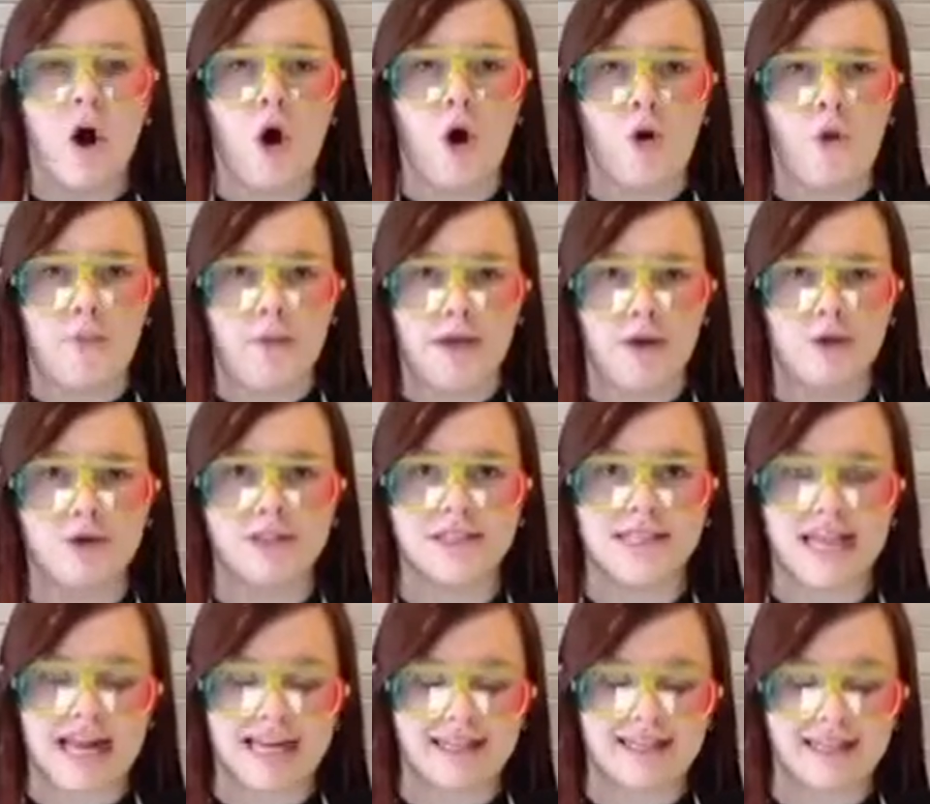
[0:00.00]

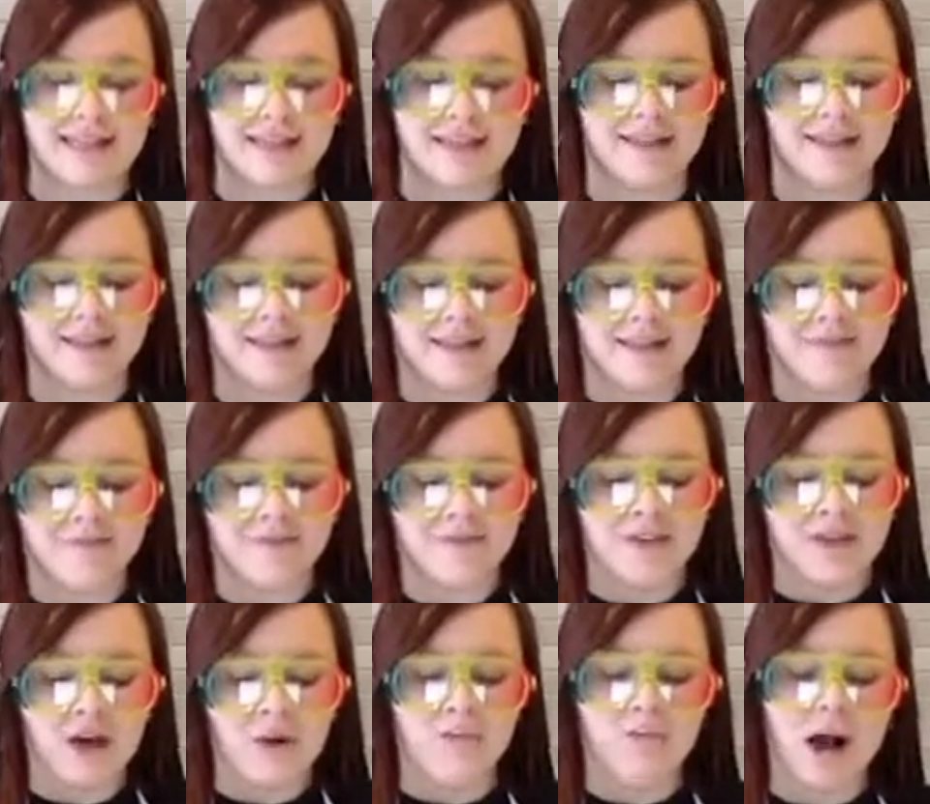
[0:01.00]

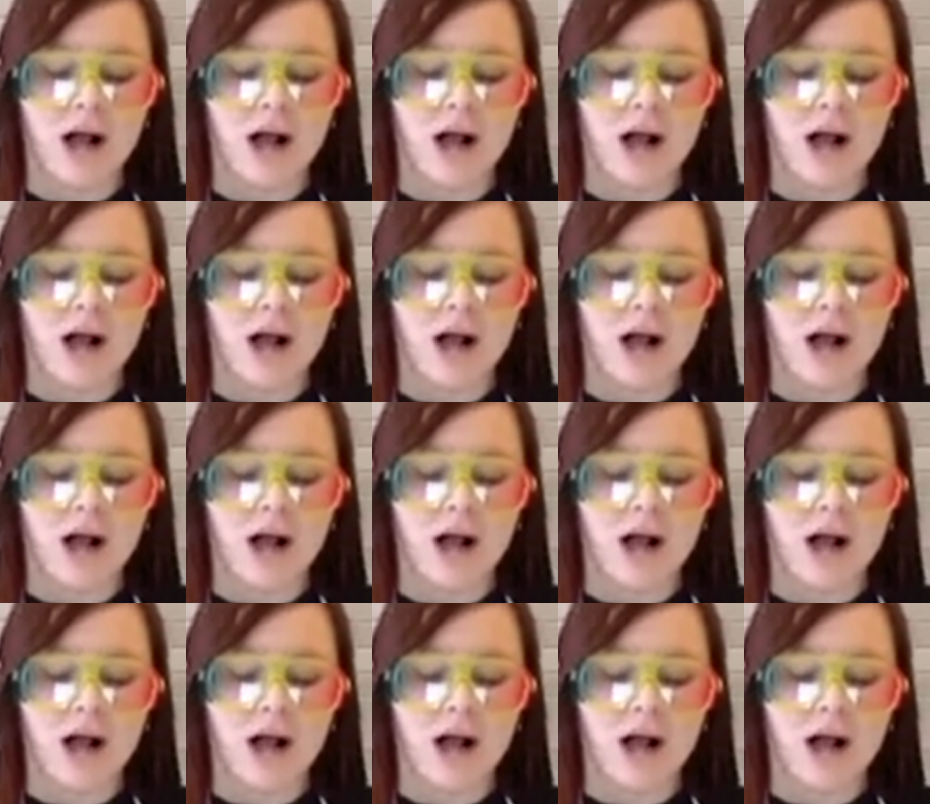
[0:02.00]
homeostasis.